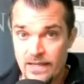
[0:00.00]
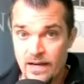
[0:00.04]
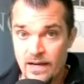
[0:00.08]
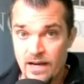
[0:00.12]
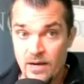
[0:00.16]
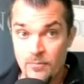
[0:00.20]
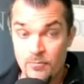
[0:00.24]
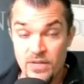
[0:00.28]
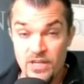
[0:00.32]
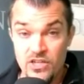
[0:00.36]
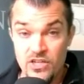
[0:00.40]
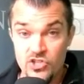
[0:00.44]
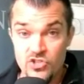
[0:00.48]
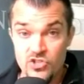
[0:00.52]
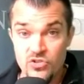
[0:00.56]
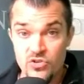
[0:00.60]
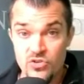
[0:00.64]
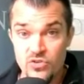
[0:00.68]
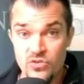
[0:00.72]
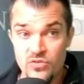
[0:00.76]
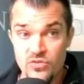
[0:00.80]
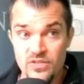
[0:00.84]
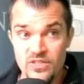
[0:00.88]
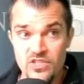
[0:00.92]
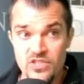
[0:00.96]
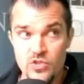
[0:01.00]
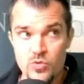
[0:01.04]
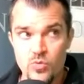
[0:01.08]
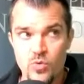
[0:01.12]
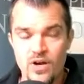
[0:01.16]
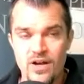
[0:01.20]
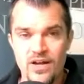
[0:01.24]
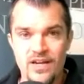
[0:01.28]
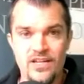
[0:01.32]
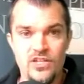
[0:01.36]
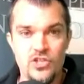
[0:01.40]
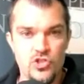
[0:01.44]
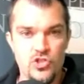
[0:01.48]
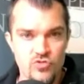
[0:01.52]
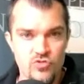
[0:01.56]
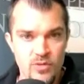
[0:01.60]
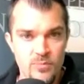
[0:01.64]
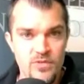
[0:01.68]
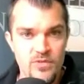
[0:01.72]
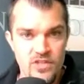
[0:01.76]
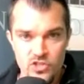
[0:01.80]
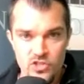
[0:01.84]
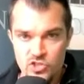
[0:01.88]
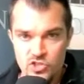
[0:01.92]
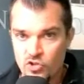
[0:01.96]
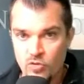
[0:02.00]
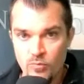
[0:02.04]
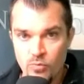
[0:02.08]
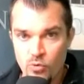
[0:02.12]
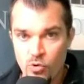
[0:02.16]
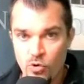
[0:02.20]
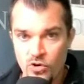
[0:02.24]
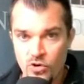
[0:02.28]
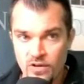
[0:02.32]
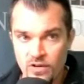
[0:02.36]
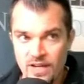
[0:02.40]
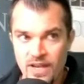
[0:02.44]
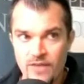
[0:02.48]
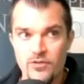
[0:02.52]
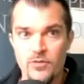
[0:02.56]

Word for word: Uh, make sure this is why scripting is so important.